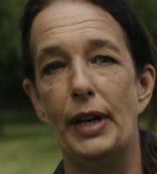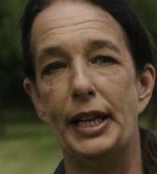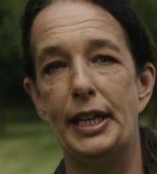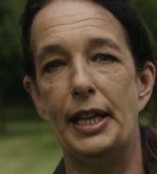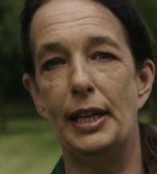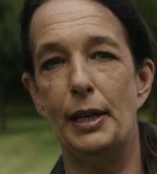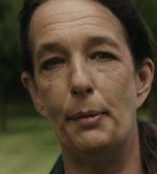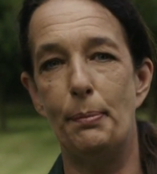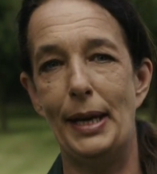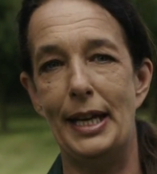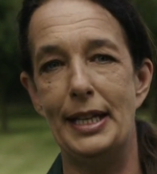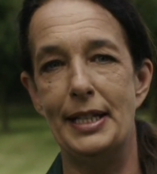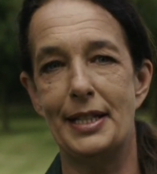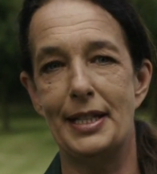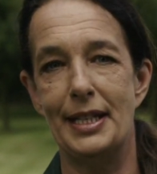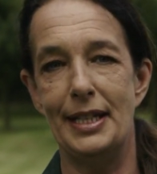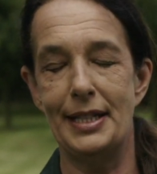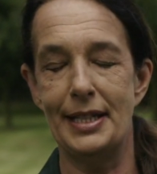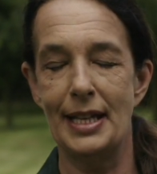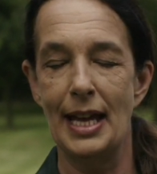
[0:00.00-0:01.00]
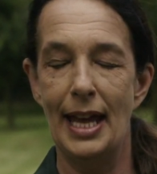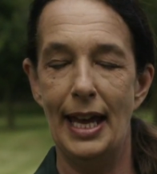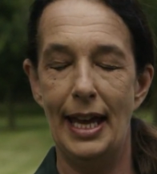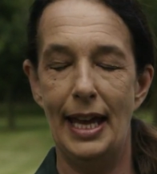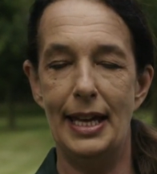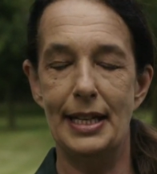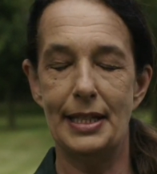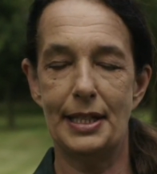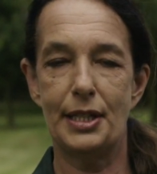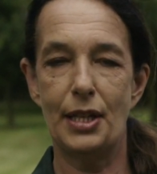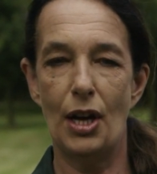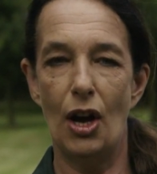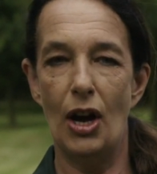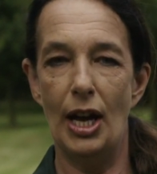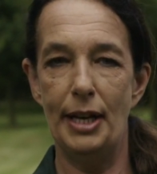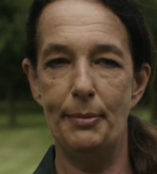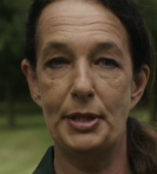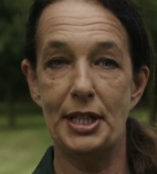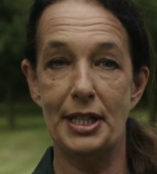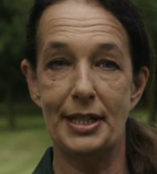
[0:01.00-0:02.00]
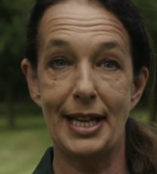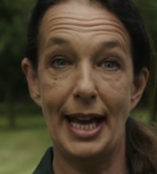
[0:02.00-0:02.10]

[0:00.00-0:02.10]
regular basis, it's time to